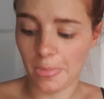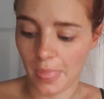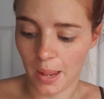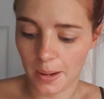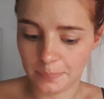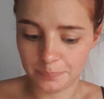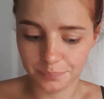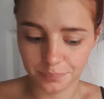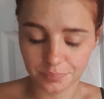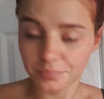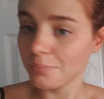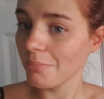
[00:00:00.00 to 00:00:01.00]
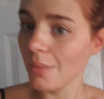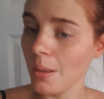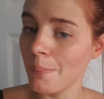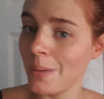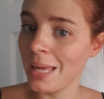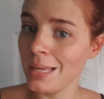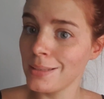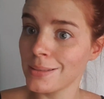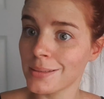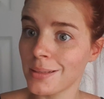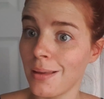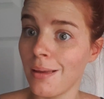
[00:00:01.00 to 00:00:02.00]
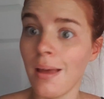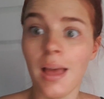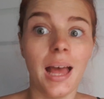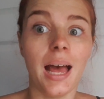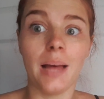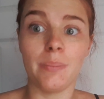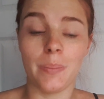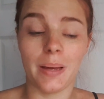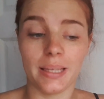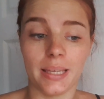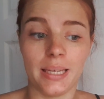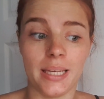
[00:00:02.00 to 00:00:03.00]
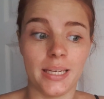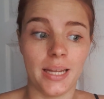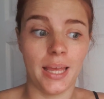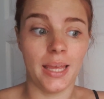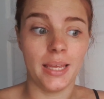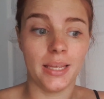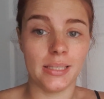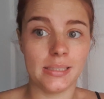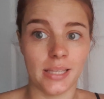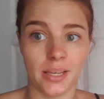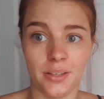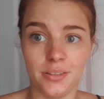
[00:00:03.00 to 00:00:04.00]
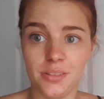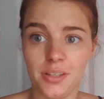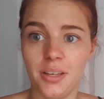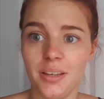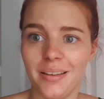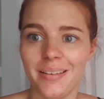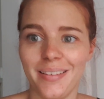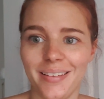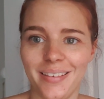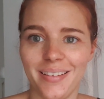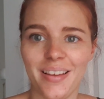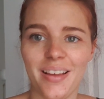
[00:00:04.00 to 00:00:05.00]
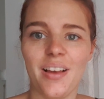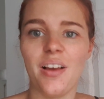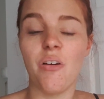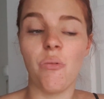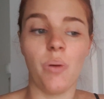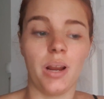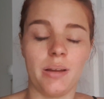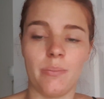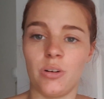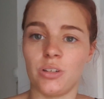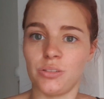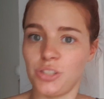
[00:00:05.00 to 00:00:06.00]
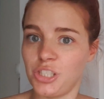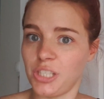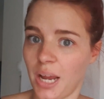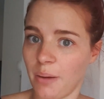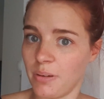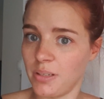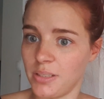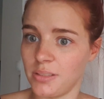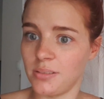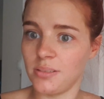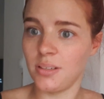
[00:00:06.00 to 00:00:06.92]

fine. Yes, I'll be back in a second when I'm all showered and